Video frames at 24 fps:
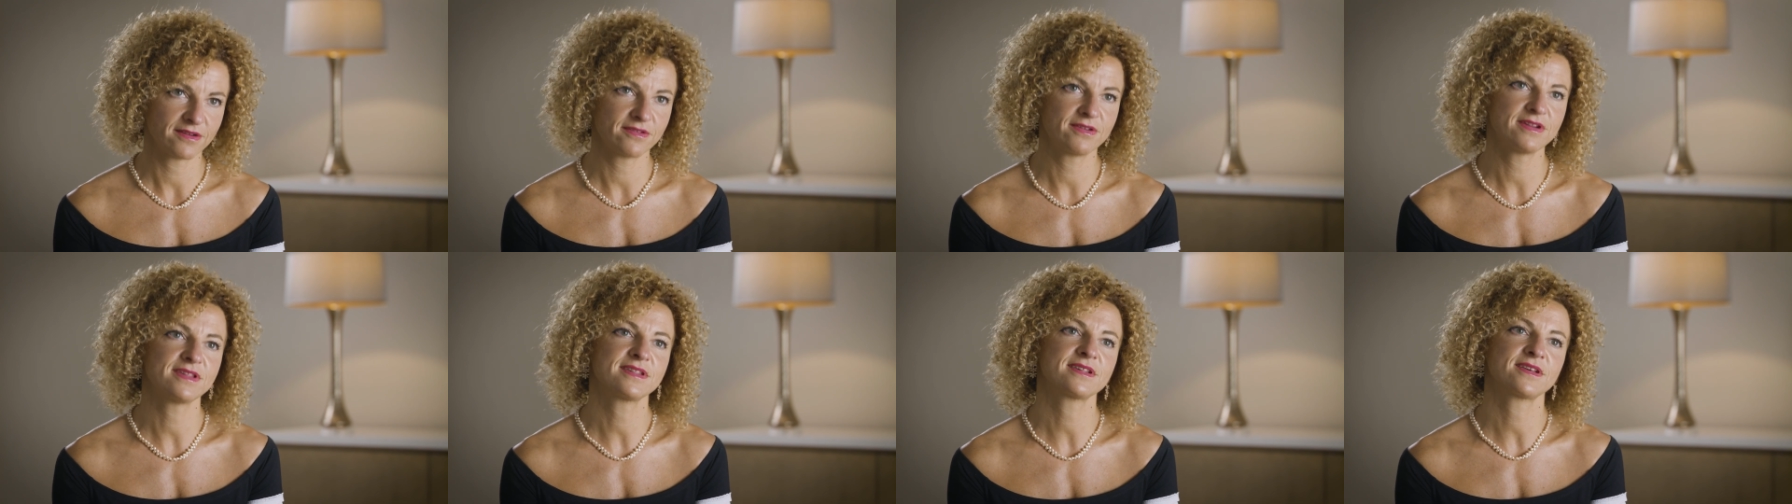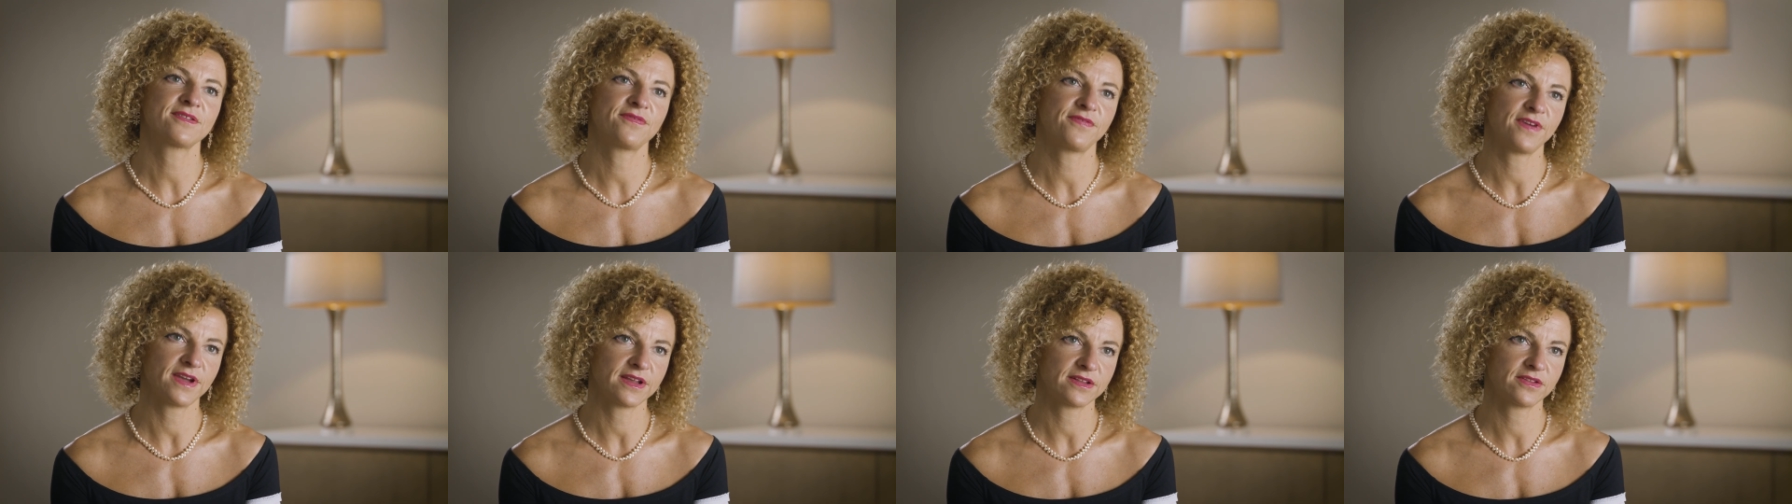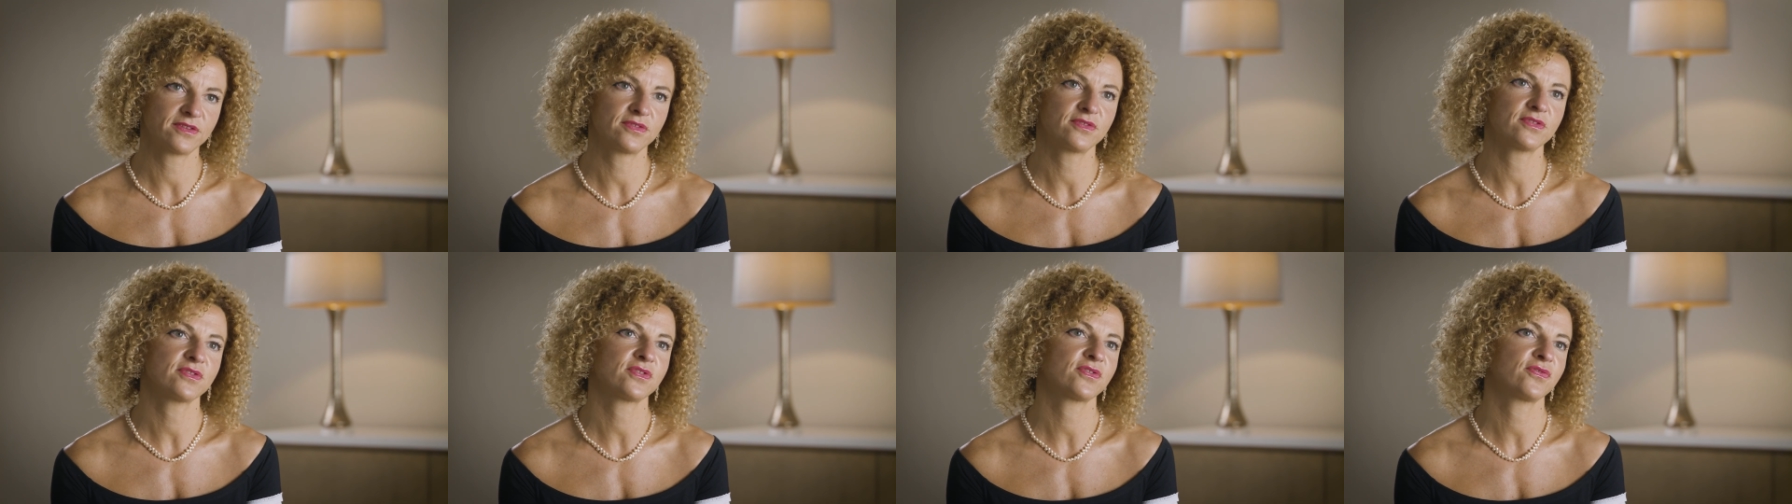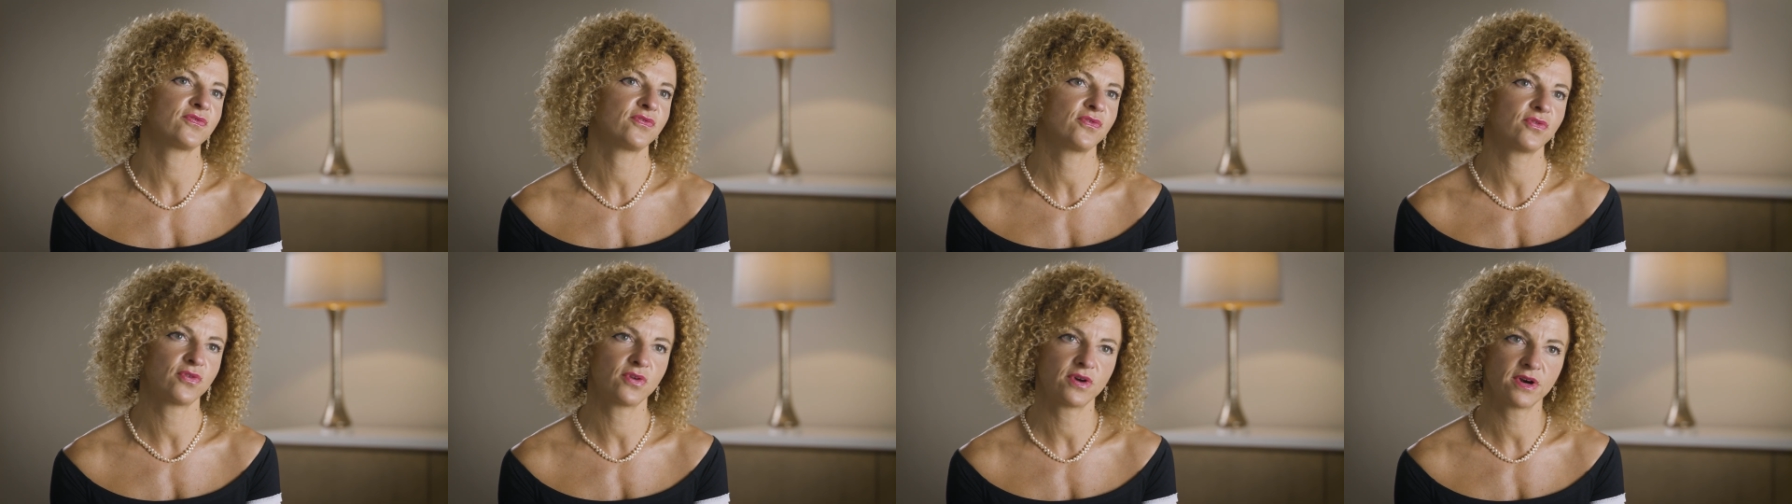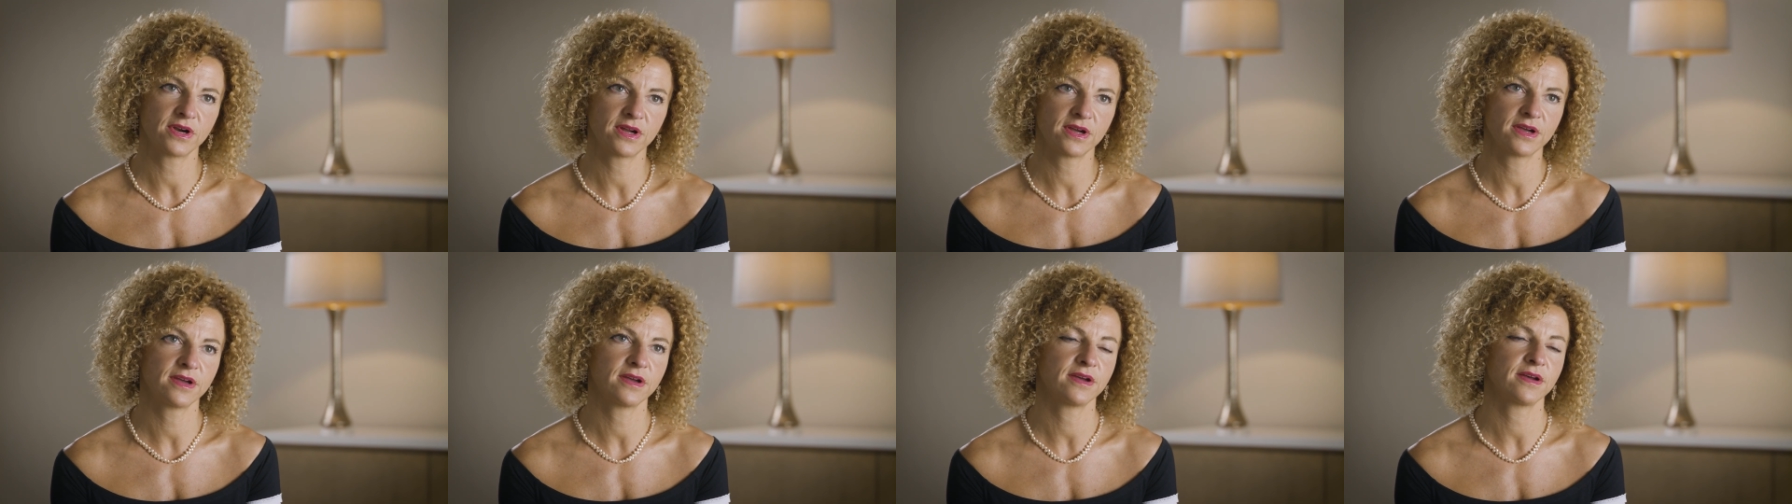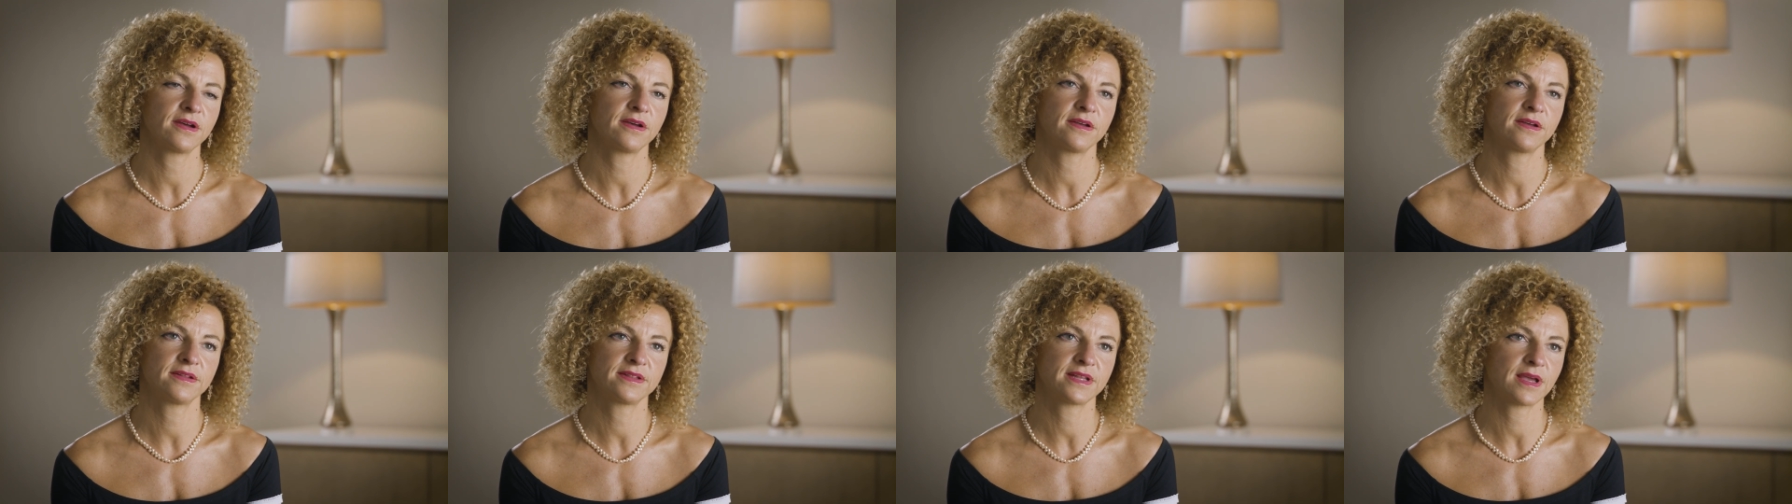risk factors for uh,
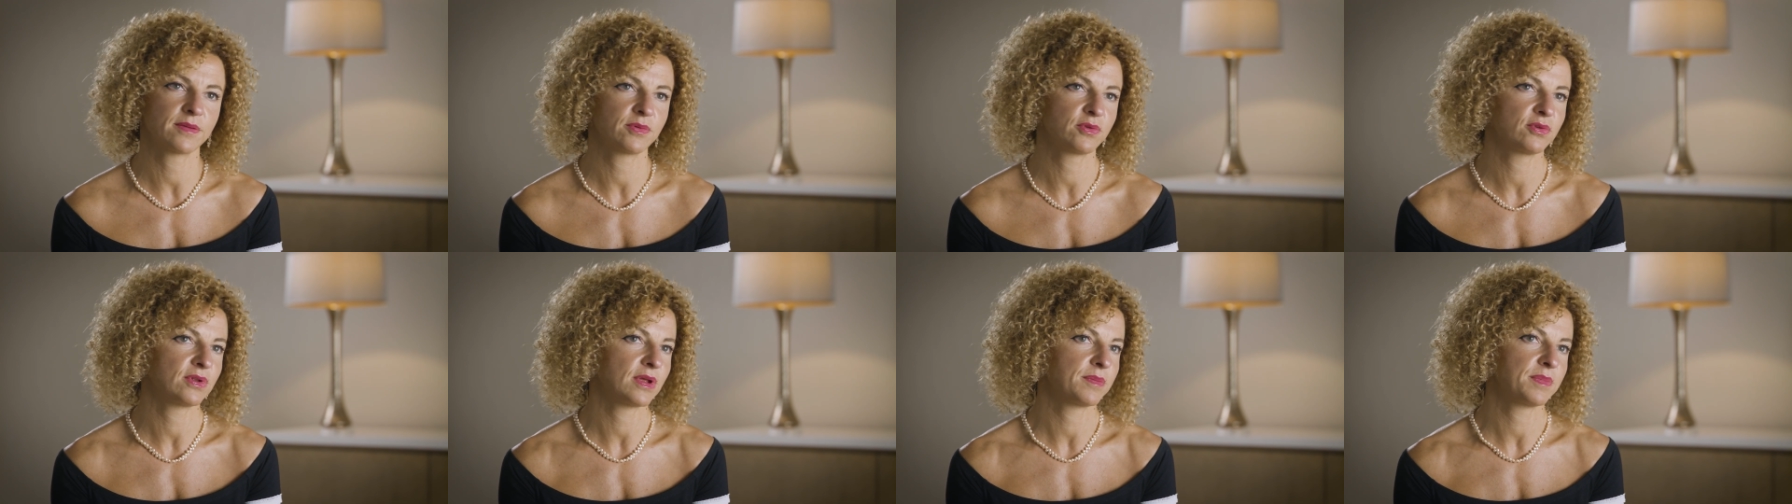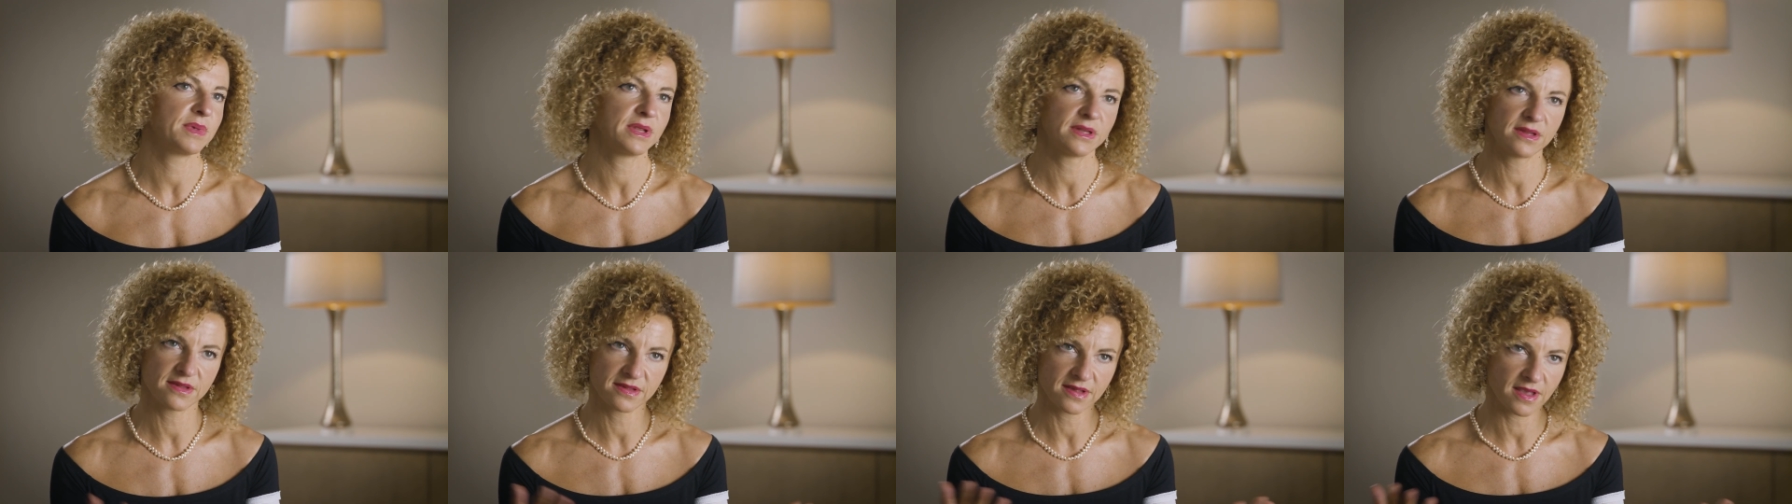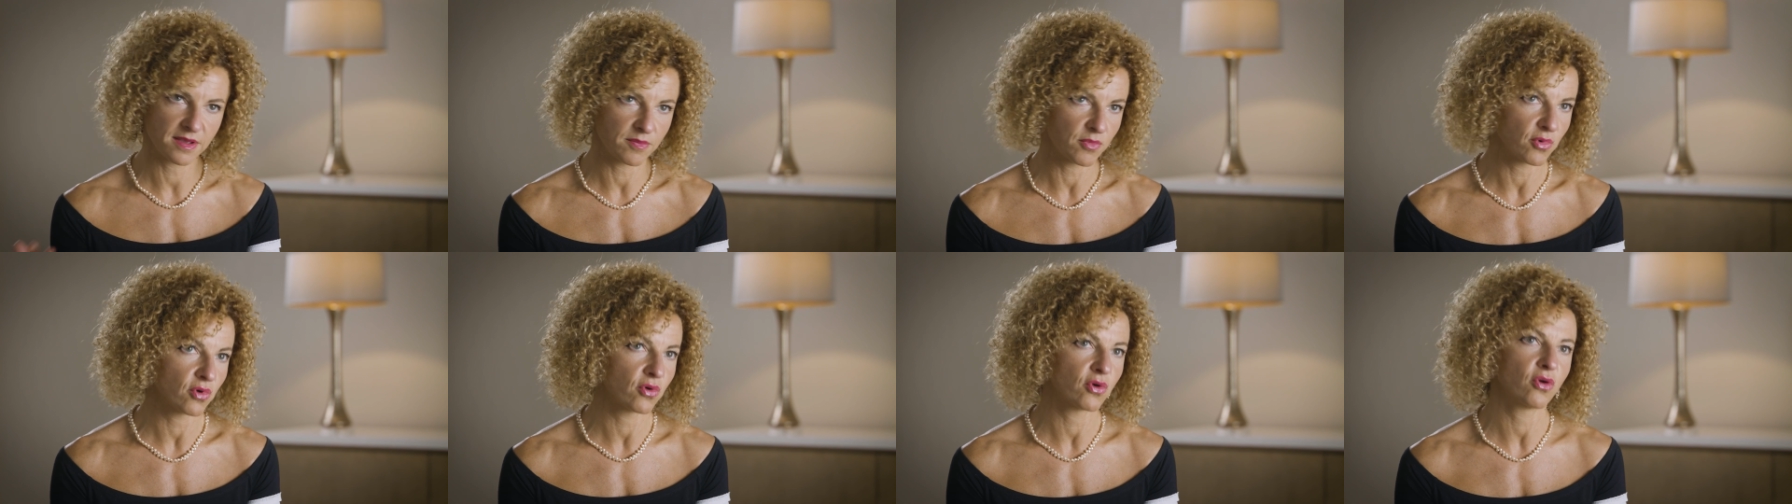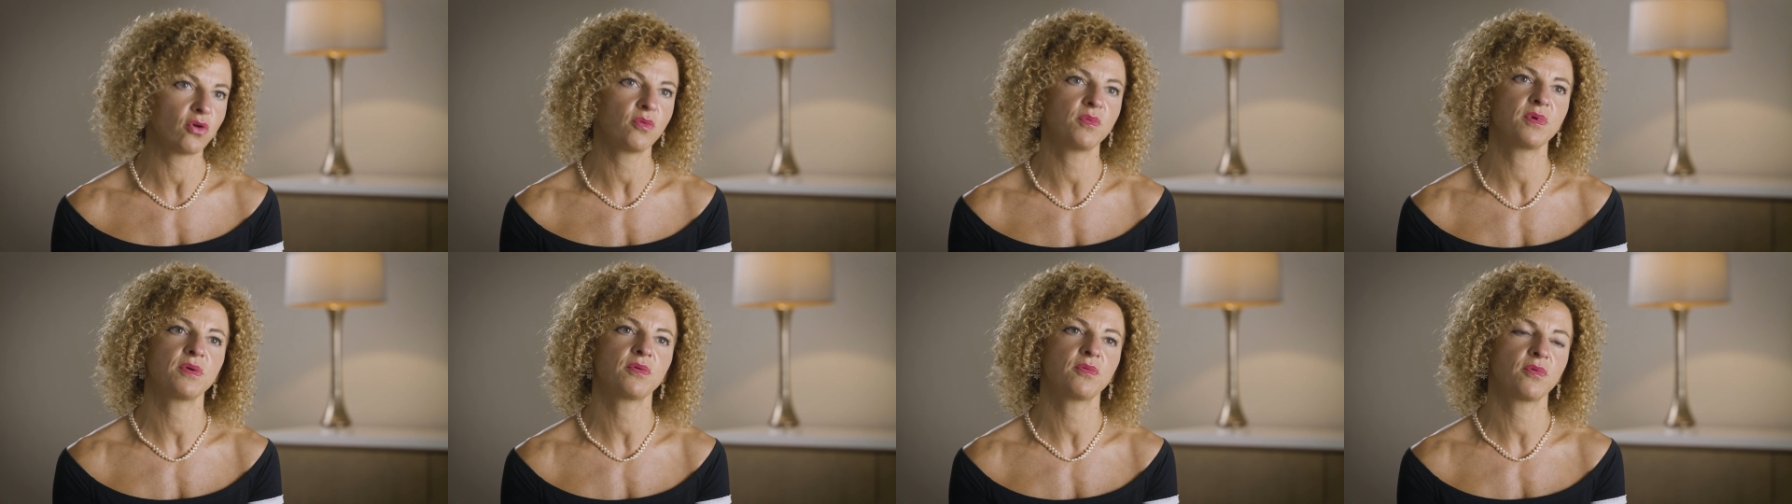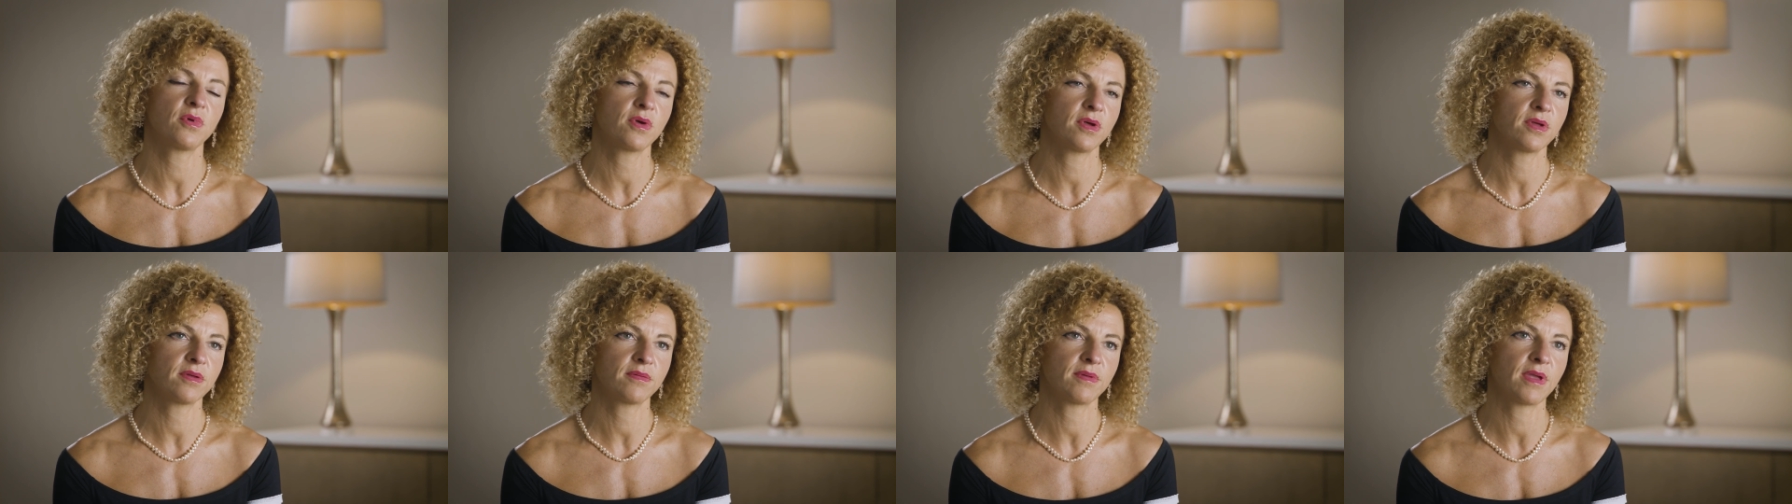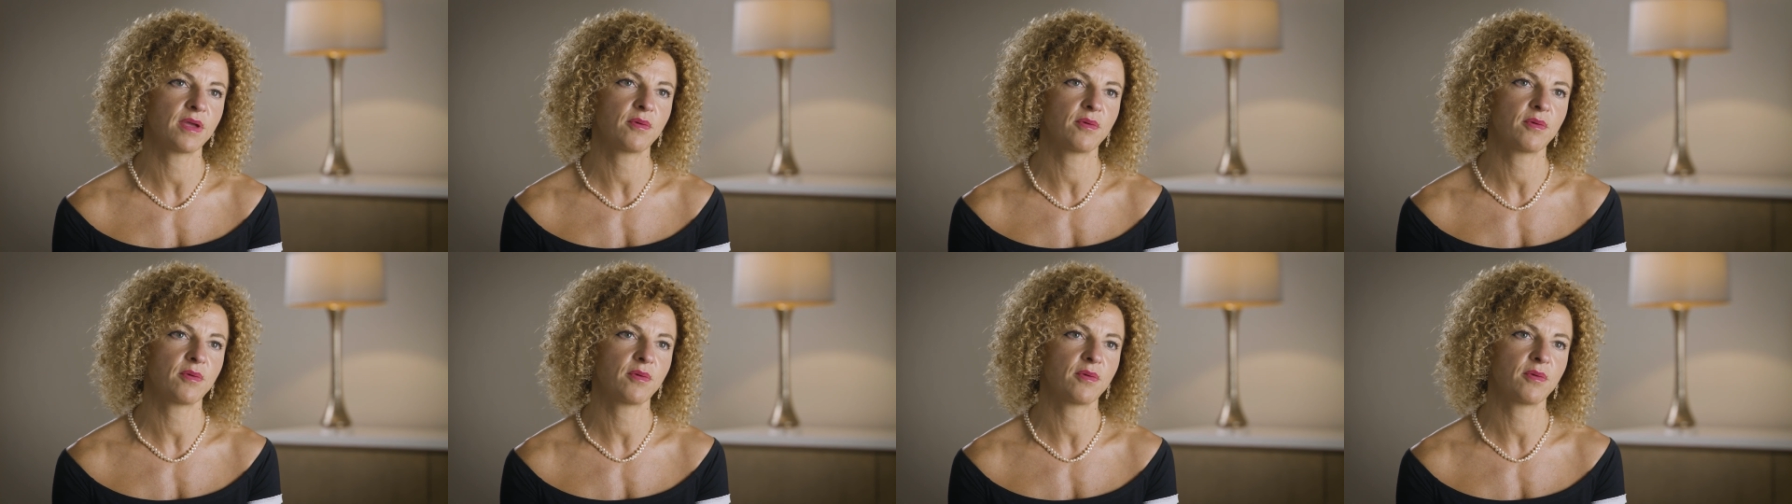uh type 2 diabetes, hemoglobin uh,